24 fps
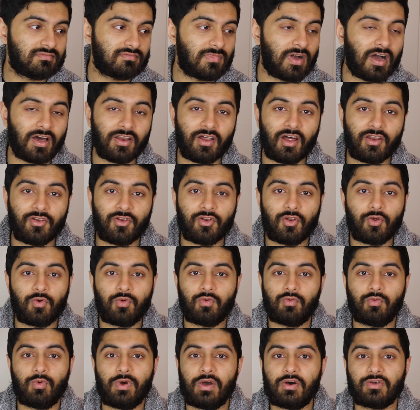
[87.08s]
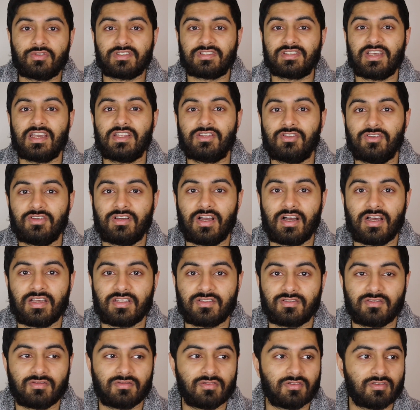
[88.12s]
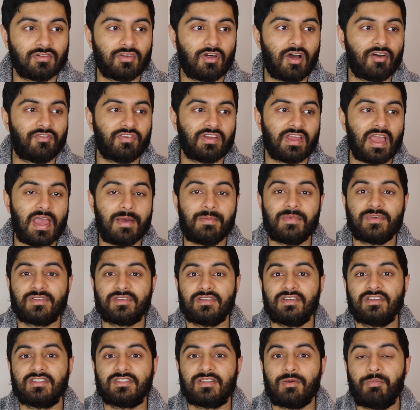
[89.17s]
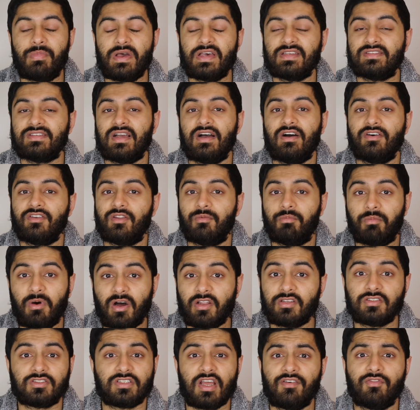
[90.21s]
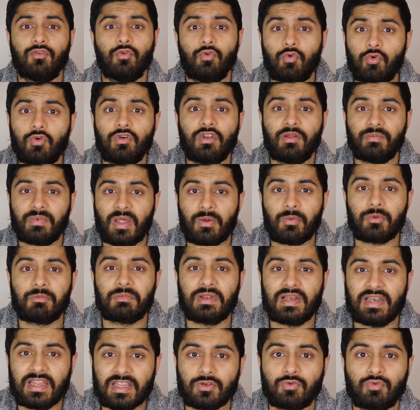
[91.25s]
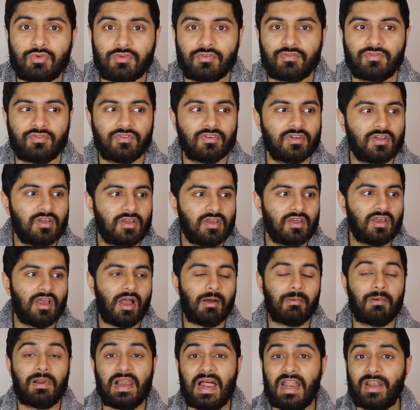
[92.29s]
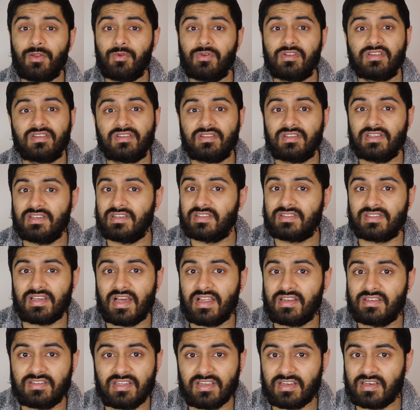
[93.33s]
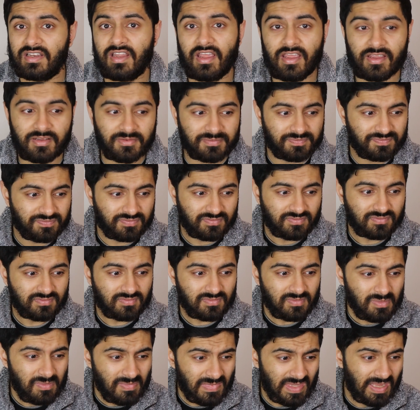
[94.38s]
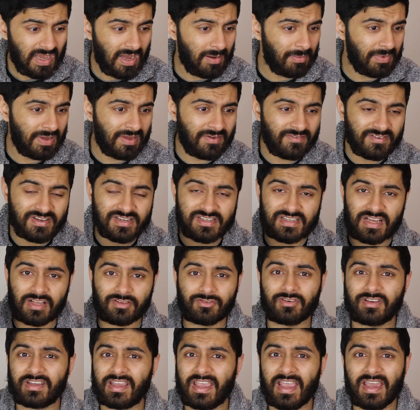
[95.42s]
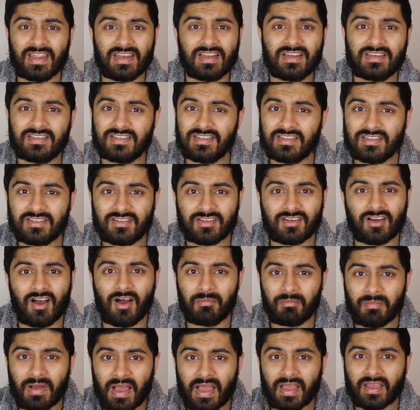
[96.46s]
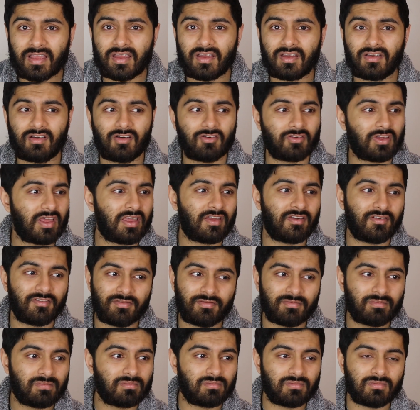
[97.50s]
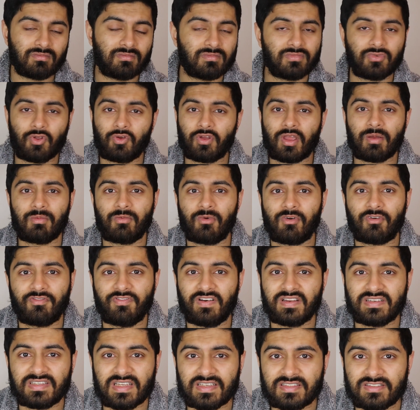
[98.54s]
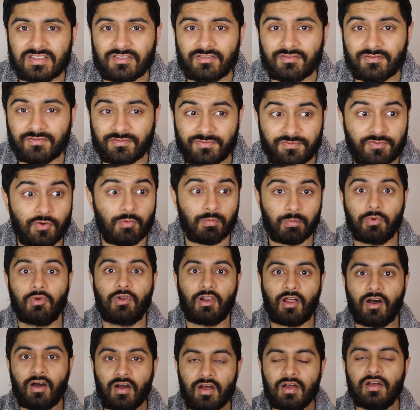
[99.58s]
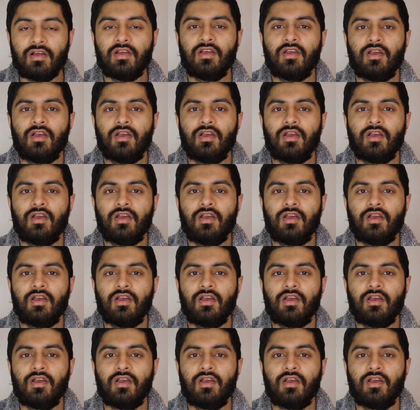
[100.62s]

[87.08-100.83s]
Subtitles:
I don't know what else to say to you guys. You know, I think Emerson is the best out of the bunch out of all of them that we've been linked with. I'm glad we didn't sign Digne. I'm hearing shouts for Kennedy to come back. Okay, don't get me wrong, fantastic footballer.